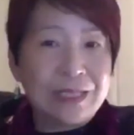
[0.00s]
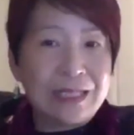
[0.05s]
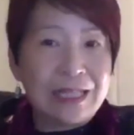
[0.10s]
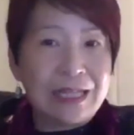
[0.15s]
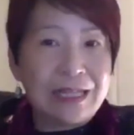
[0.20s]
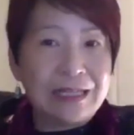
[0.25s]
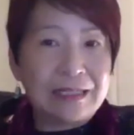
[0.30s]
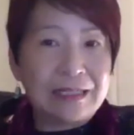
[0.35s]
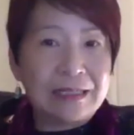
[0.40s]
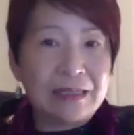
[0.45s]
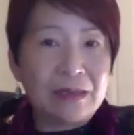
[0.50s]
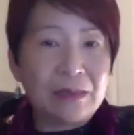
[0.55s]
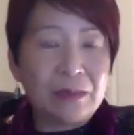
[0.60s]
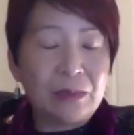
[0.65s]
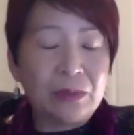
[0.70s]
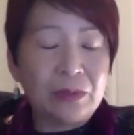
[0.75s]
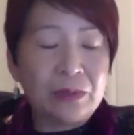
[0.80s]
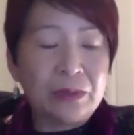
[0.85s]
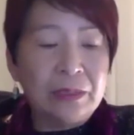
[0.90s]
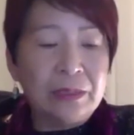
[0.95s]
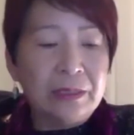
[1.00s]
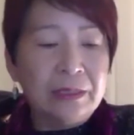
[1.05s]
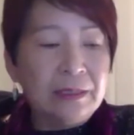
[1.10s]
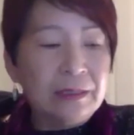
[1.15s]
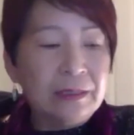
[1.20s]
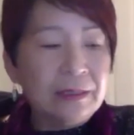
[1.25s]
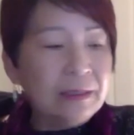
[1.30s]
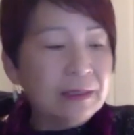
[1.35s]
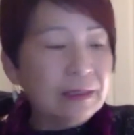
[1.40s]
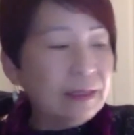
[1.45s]
that example.
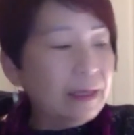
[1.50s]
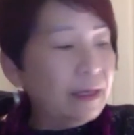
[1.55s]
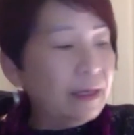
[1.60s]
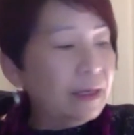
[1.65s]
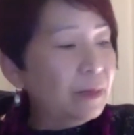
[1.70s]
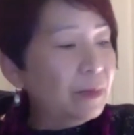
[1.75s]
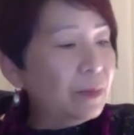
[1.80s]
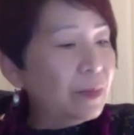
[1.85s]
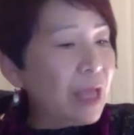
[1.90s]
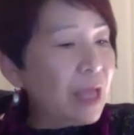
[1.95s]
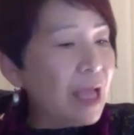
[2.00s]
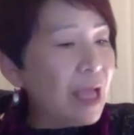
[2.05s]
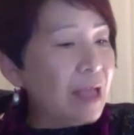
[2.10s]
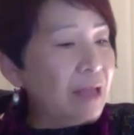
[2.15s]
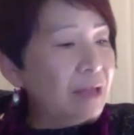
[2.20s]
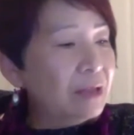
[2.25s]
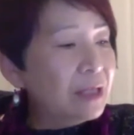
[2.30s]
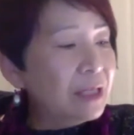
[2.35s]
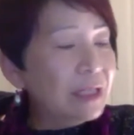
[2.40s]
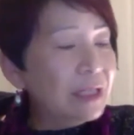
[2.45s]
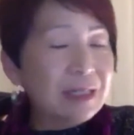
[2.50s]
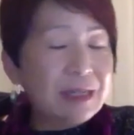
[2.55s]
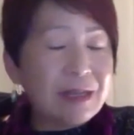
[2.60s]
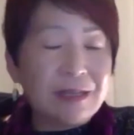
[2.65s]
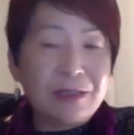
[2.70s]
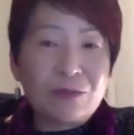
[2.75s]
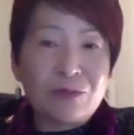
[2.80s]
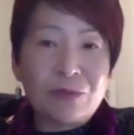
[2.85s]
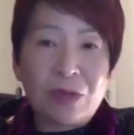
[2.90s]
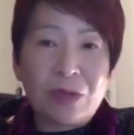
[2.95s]
And it
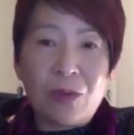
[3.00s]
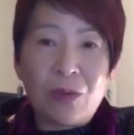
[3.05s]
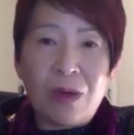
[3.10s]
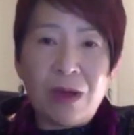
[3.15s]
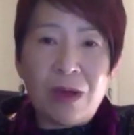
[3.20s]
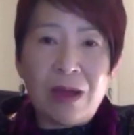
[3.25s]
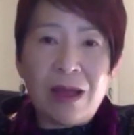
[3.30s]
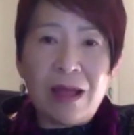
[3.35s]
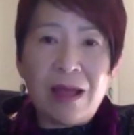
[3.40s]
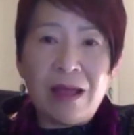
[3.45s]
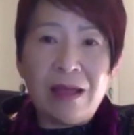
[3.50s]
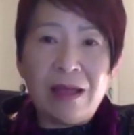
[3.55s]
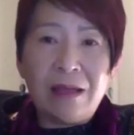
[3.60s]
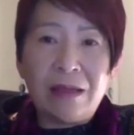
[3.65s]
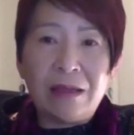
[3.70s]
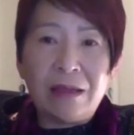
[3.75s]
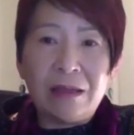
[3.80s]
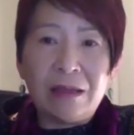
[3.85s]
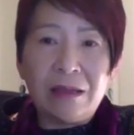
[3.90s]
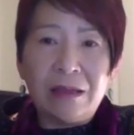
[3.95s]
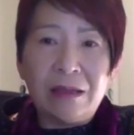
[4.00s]
does require